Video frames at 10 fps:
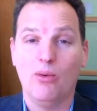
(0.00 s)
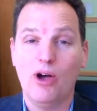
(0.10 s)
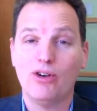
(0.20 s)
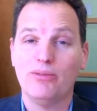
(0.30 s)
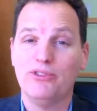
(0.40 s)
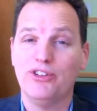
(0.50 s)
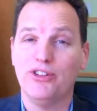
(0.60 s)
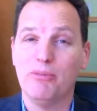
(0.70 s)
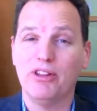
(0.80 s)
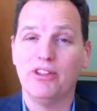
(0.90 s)
Welcome
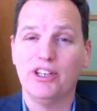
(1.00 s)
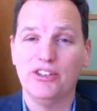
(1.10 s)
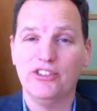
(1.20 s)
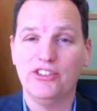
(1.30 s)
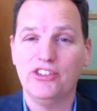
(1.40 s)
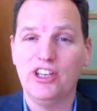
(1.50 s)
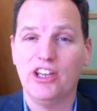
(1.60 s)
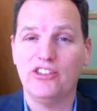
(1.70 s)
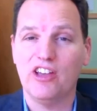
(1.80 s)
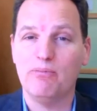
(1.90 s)
to the monthly
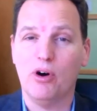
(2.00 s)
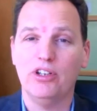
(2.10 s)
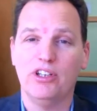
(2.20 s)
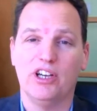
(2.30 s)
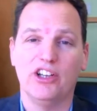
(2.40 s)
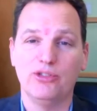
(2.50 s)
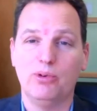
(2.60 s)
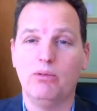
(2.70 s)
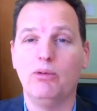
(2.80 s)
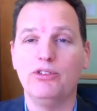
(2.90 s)
CSF Podcast,
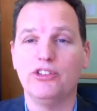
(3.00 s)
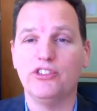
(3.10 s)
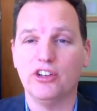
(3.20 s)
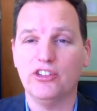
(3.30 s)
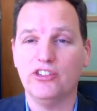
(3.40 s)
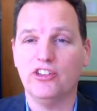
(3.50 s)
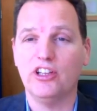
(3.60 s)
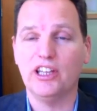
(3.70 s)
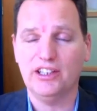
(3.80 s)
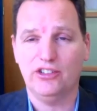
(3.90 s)
where we will discuss the
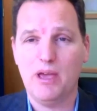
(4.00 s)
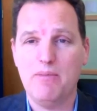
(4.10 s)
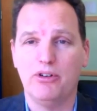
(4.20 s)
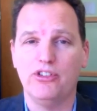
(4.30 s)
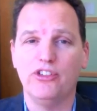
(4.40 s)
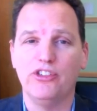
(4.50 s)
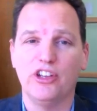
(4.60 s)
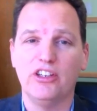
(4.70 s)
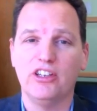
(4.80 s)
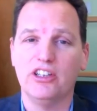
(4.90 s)
latest papers in
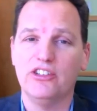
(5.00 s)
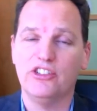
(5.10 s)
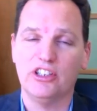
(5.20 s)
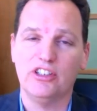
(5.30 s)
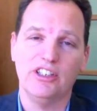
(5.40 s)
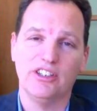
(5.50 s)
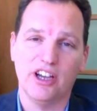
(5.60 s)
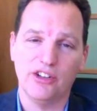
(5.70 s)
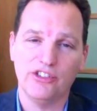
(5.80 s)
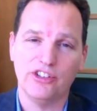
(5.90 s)
cytokine signaling
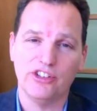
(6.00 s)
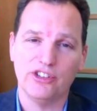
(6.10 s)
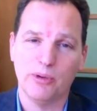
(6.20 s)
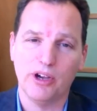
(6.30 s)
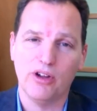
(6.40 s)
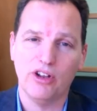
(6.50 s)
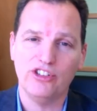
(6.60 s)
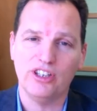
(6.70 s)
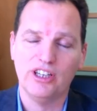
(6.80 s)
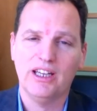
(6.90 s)
and IL-6
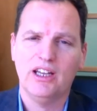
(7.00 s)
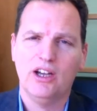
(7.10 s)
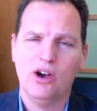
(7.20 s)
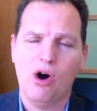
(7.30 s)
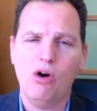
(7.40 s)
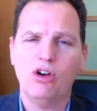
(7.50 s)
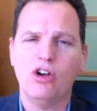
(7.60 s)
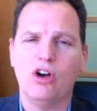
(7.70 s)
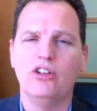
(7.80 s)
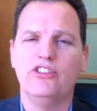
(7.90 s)
biology. All
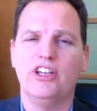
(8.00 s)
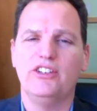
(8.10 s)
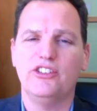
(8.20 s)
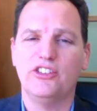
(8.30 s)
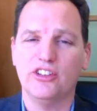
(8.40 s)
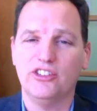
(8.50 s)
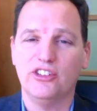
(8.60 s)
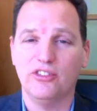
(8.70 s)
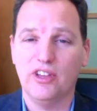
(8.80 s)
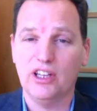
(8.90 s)
content discussed
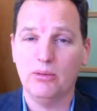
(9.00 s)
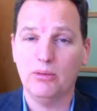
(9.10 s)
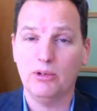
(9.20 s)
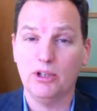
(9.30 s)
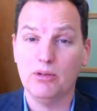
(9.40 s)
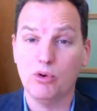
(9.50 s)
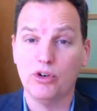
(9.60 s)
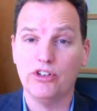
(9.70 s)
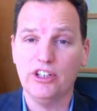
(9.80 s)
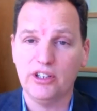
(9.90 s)
is available in more
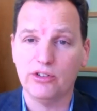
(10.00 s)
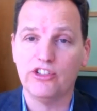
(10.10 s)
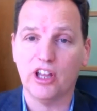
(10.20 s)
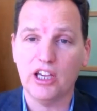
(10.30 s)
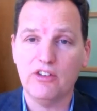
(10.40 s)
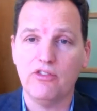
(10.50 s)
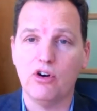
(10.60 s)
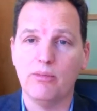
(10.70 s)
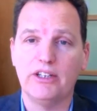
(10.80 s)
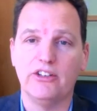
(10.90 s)
detailed slide
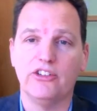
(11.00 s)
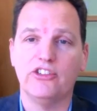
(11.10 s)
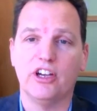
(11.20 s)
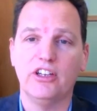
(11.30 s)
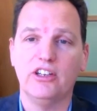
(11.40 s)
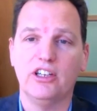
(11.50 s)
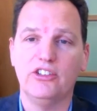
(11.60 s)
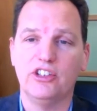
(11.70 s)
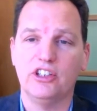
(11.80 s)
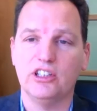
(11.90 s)
format at
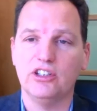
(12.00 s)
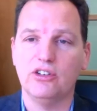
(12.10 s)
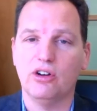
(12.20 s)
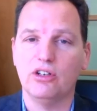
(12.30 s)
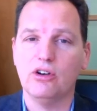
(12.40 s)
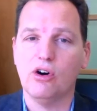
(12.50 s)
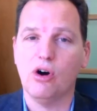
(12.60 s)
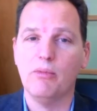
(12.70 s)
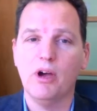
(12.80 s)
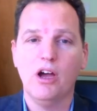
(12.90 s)

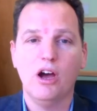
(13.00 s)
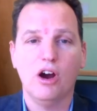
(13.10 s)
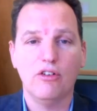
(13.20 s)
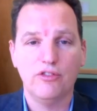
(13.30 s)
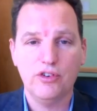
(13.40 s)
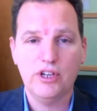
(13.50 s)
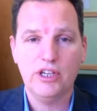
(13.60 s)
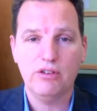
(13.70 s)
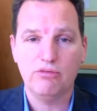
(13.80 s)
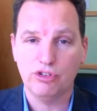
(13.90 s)
cytokinesignaling.com, our
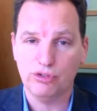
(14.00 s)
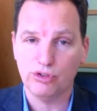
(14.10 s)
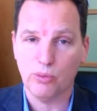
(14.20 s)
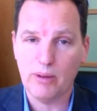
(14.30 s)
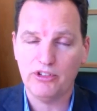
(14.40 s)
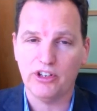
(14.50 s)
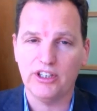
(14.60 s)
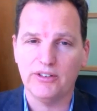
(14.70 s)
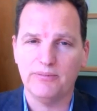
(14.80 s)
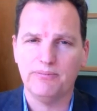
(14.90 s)
free resource
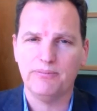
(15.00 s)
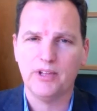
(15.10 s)
website.